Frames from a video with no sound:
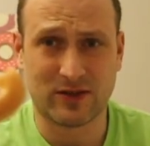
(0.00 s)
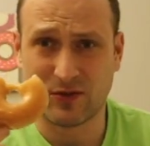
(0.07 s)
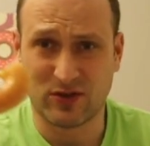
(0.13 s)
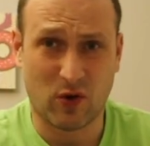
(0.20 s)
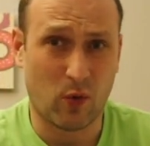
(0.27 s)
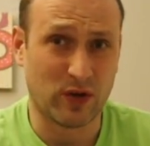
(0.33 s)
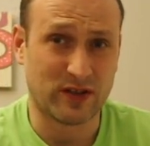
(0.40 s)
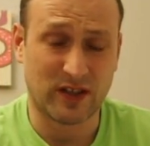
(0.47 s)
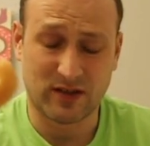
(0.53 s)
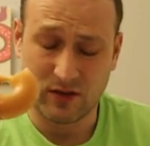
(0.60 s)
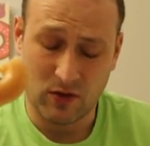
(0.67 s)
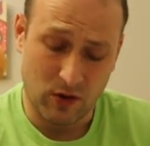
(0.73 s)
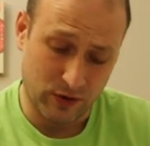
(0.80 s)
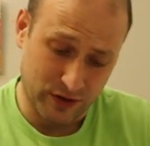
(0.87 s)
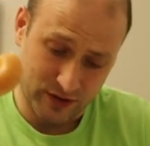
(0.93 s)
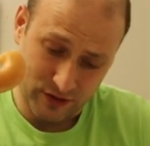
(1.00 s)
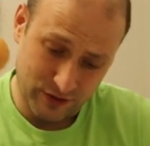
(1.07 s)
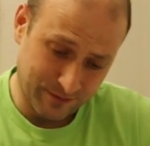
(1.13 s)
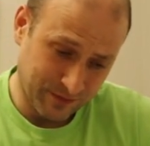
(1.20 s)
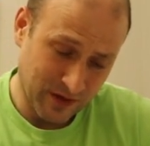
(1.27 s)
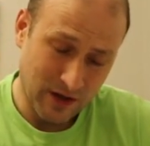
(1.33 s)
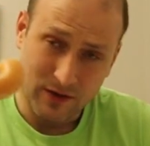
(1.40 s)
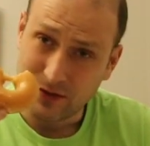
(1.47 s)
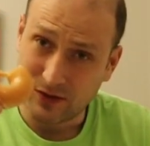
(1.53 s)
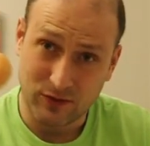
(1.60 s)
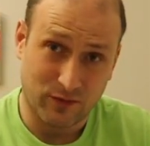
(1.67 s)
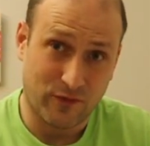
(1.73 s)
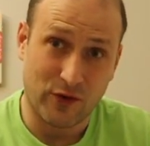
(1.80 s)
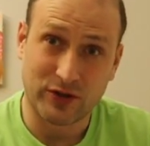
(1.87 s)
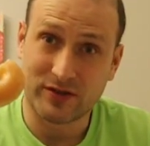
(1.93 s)
So it always takes longer. So that's
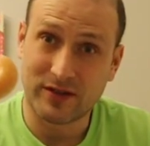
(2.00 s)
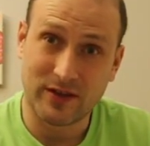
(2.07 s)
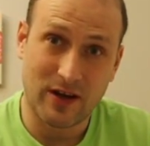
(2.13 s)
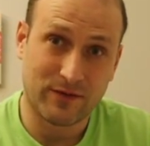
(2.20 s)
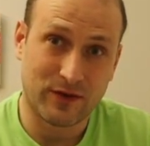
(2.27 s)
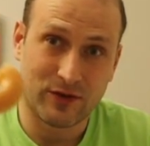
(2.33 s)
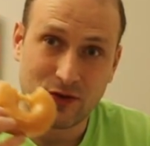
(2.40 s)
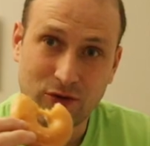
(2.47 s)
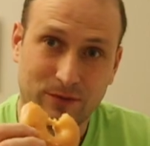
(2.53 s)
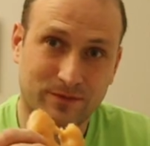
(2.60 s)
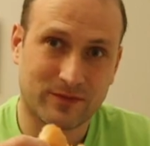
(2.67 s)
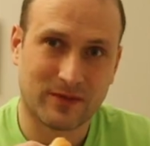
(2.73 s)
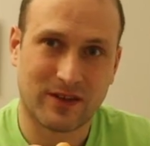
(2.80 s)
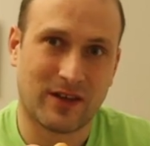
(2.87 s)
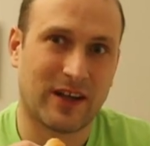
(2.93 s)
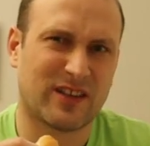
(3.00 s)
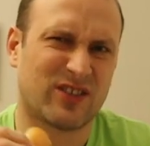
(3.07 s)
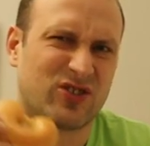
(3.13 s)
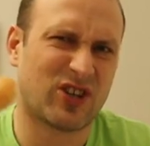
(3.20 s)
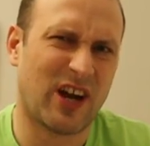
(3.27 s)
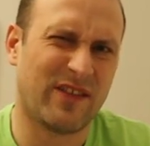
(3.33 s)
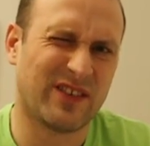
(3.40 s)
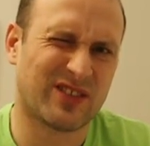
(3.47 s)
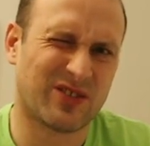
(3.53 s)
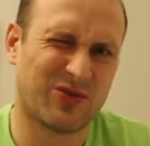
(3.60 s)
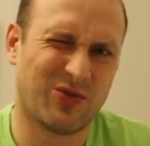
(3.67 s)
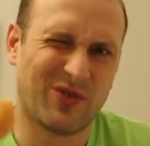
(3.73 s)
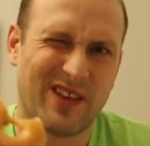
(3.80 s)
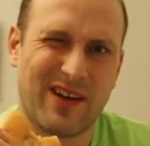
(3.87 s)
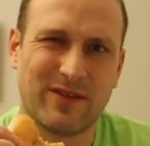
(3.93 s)
the first thing you have to do. Like the driving
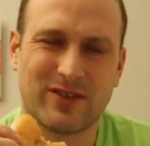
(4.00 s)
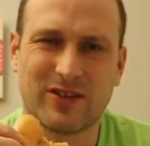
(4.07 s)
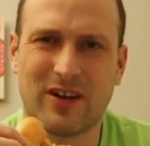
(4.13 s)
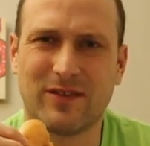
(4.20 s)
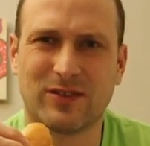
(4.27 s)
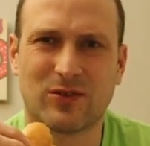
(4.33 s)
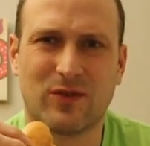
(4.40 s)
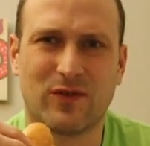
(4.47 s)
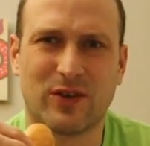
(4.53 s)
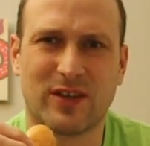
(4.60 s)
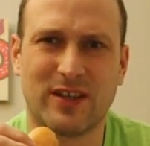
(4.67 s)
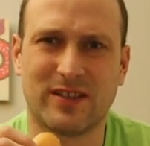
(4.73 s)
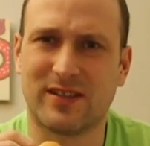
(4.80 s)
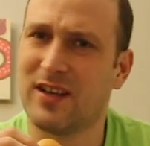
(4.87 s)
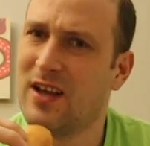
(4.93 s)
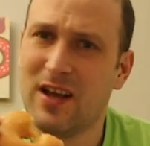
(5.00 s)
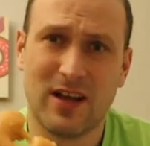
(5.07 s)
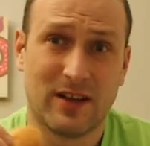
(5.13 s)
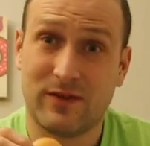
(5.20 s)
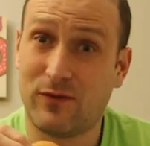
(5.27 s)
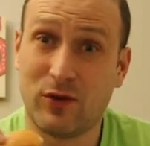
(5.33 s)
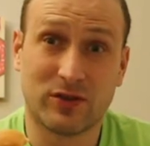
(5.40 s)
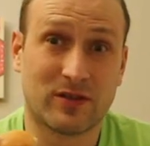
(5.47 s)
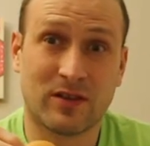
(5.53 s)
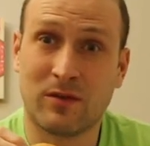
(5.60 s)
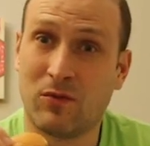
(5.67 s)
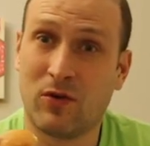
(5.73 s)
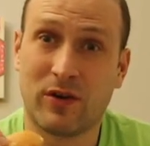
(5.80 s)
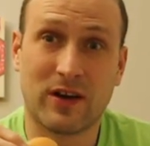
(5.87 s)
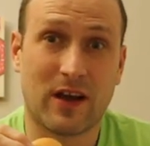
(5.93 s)
school, they have a driving school for kids. First thing in
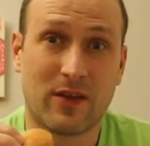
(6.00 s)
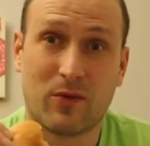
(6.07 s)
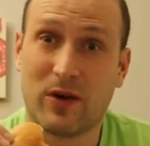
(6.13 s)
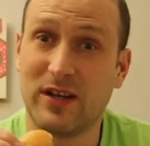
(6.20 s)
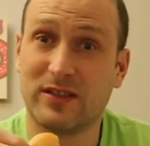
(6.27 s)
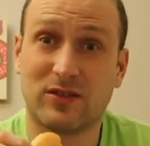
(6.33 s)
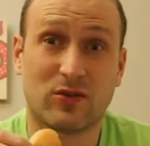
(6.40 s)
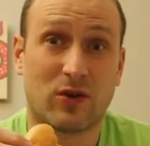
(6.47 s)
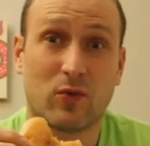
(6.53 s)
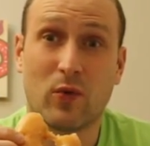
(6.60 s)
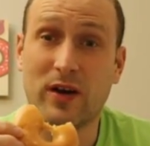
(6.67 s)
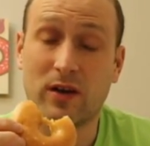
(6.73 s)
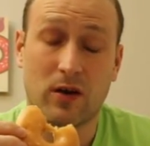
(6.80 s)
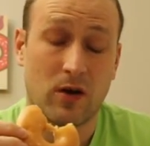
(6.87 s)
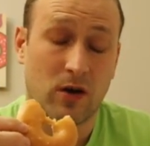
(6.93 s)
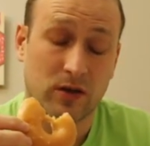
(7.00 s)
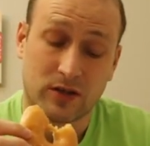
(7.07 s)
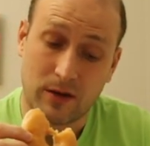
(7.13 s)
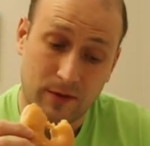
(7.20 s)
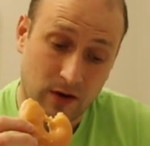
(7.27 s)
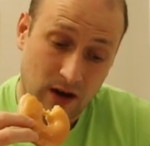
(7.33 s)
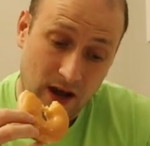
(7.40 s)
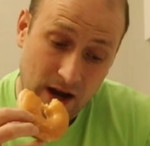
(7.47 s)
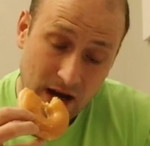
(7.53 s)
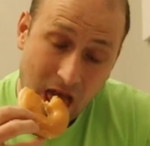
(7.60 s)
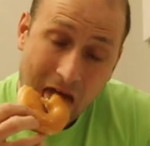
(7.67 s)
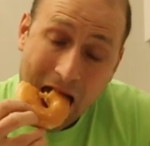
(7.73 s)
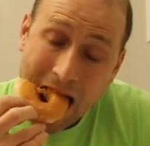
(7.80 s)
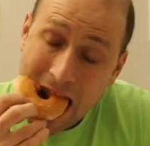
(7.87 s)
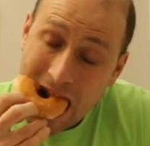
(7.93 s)
the morning, otherwise you're gonna wait a long time in line.